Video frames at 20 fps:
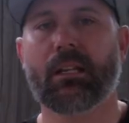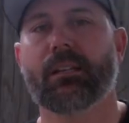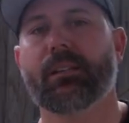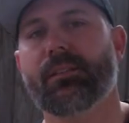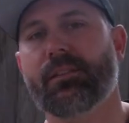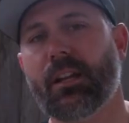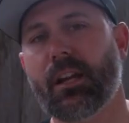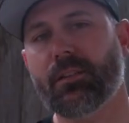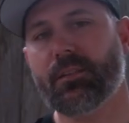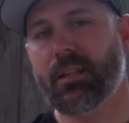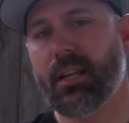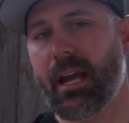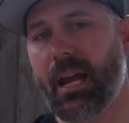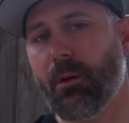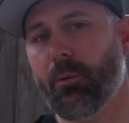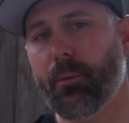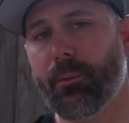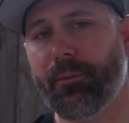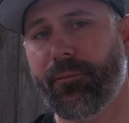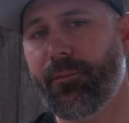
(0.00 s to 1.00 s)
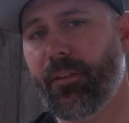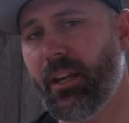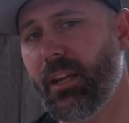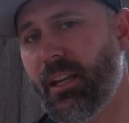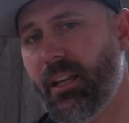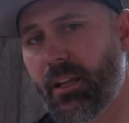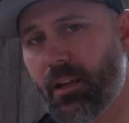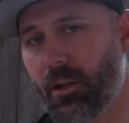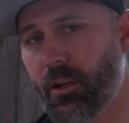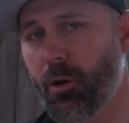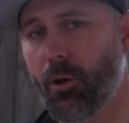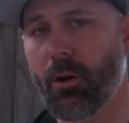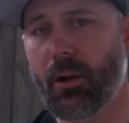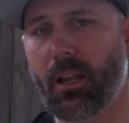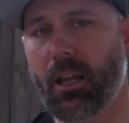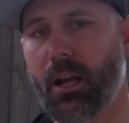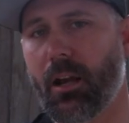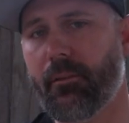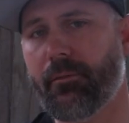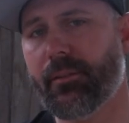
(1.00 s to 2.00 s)
So today we'll be fitting
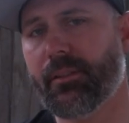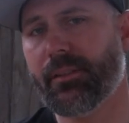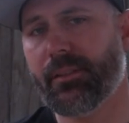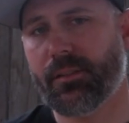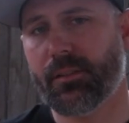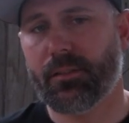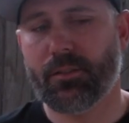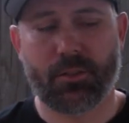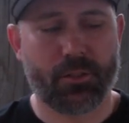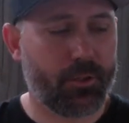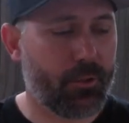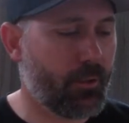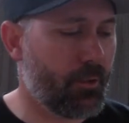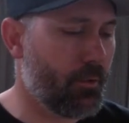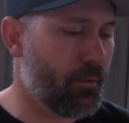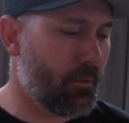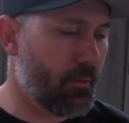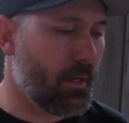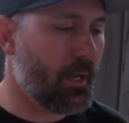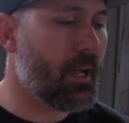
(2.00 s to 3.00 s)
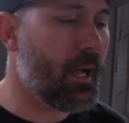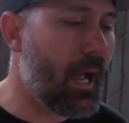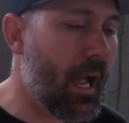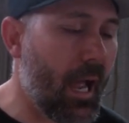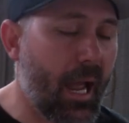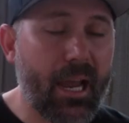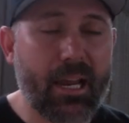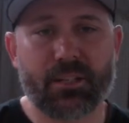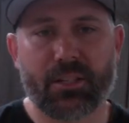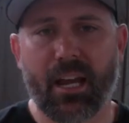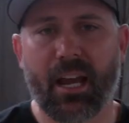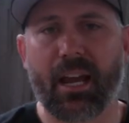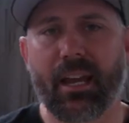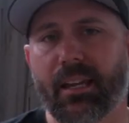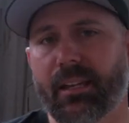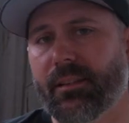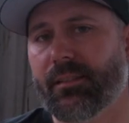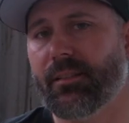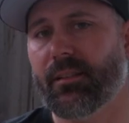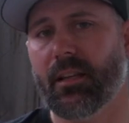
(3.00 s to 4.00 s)
coilovers to
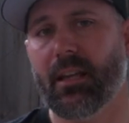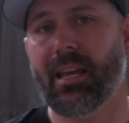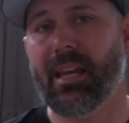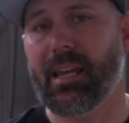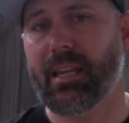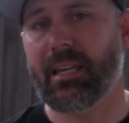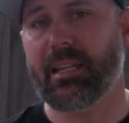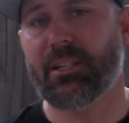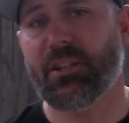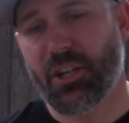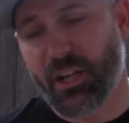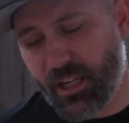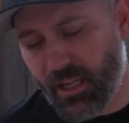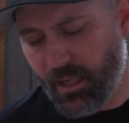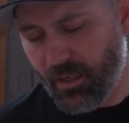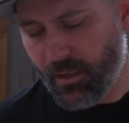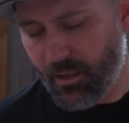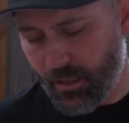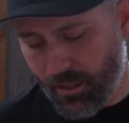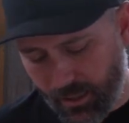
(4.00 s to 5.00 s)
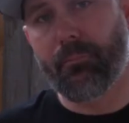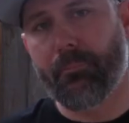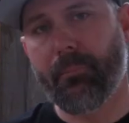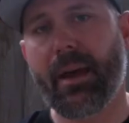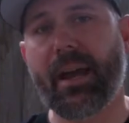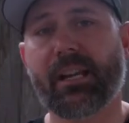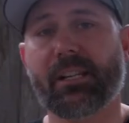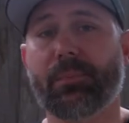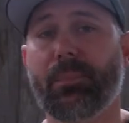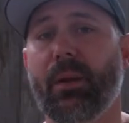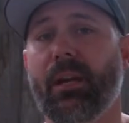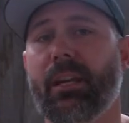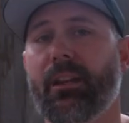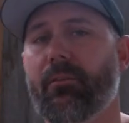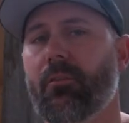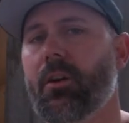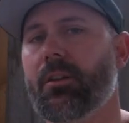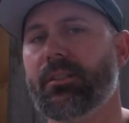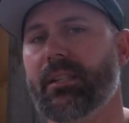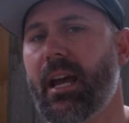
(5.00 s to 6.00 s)
AJ's EG.
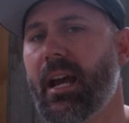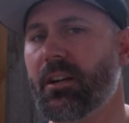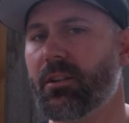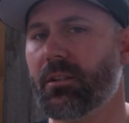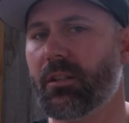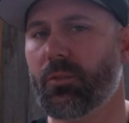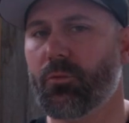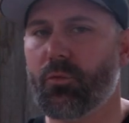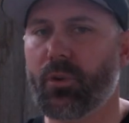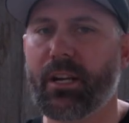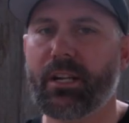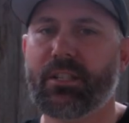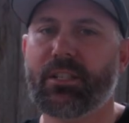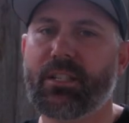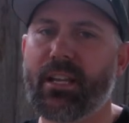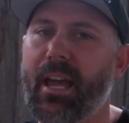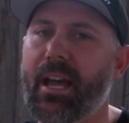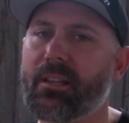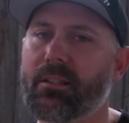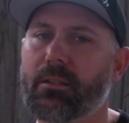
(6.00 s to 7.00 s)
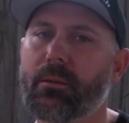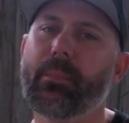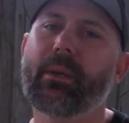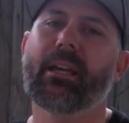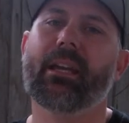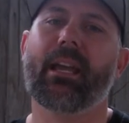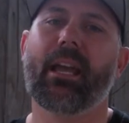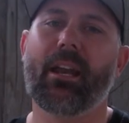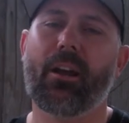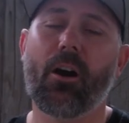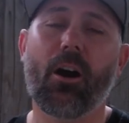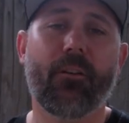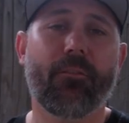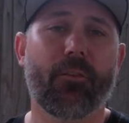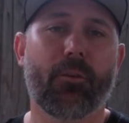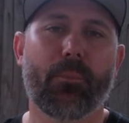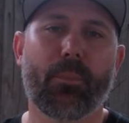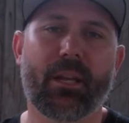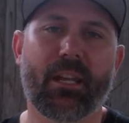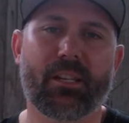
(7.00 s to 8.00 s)
Maxpeedingrods actually reached out to me and
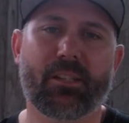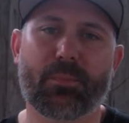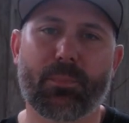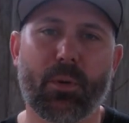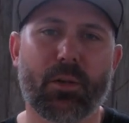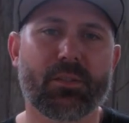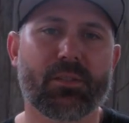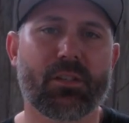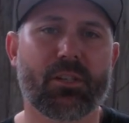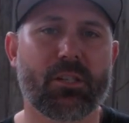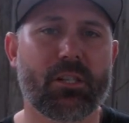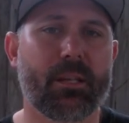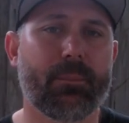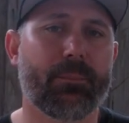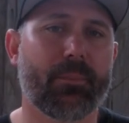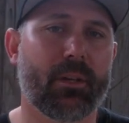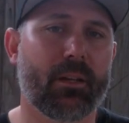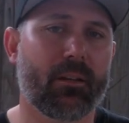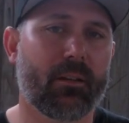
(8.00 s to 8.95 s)
offered me a sponsorship